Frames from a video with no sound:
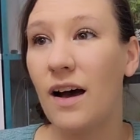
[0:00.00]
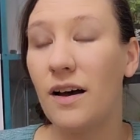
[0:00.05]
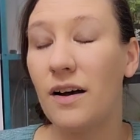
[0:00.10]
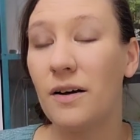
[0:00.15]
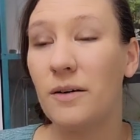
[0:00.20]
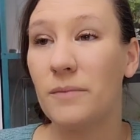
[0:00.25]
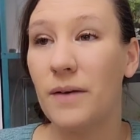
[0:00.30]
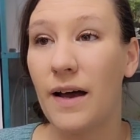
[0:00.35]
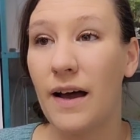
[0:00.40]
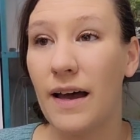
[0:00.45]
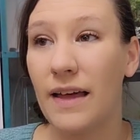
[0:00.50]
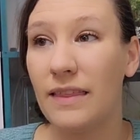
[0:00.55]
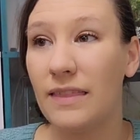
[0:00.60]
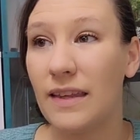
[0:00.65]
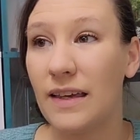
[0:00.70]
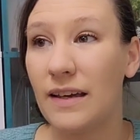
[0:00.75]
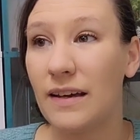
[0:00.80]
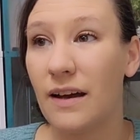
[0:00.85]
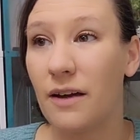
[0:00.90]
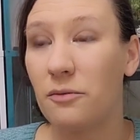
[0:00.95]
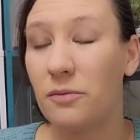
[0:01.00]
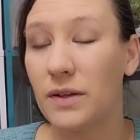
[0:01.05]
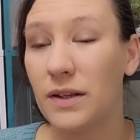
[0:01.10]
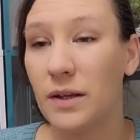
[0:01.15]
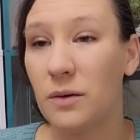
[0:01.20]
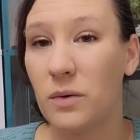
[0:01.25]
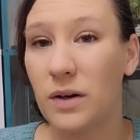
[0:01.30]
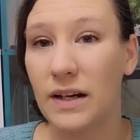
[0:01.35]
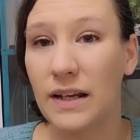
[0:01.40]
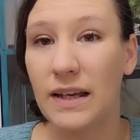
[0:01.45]
Um, I think I
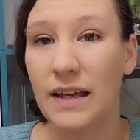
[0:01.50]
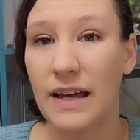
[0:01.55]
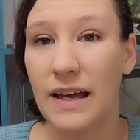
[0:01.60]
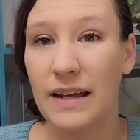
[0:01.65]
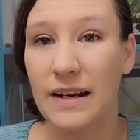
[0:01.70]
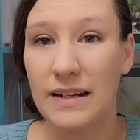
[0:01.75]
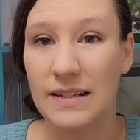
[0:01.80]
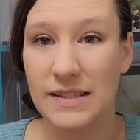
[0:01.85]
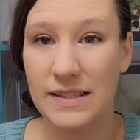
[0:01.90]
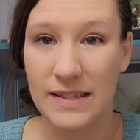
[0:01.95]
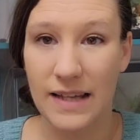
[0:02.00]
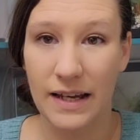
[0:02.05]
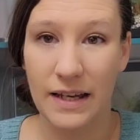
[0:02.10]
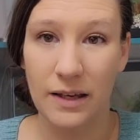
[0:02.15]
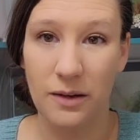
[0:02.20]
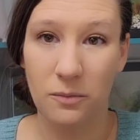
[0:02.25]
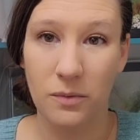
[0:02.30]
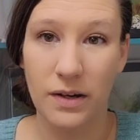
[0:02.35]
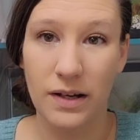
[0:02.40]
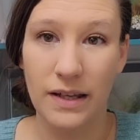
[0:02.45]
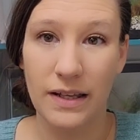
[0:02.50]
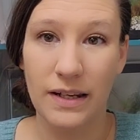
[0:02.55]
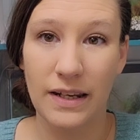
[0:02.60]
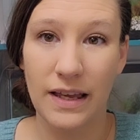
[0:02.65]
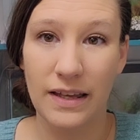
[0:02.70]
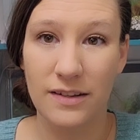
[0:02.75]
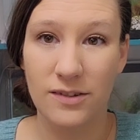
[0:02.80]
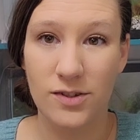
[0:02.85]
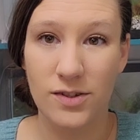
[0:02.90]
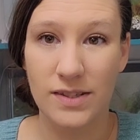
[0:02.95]
really want to get a second
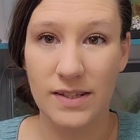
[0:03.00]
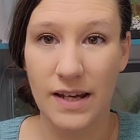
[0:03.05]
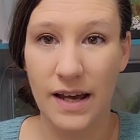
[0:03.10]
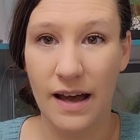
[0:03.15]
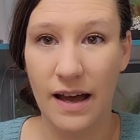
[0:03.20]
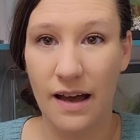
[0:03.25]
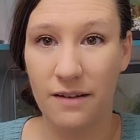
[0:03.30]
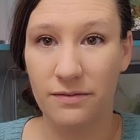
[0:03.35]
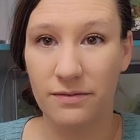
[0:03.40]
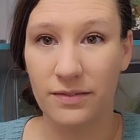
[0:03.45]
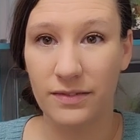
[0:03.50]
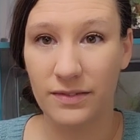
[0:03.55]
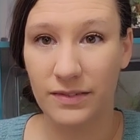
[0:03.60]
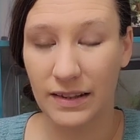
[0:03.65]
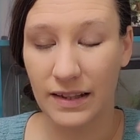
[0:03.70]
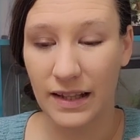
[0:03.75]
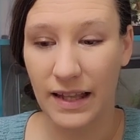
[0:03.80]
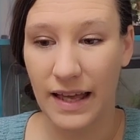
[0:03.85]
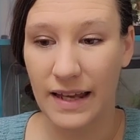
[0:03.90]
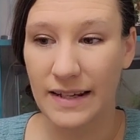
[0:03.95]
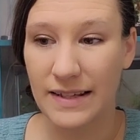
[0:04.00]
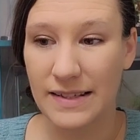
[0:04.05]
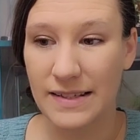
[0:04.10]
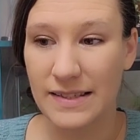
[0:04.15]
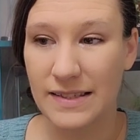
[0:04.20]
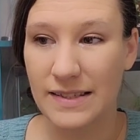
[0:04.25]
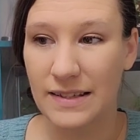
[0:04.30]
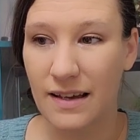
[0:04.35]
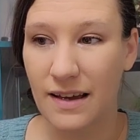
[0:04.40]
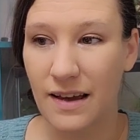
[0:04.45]
one and just have
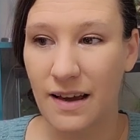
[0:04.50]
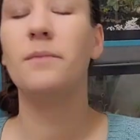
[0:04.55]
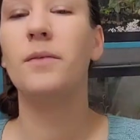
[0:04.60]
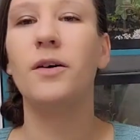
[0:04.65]
lettuce.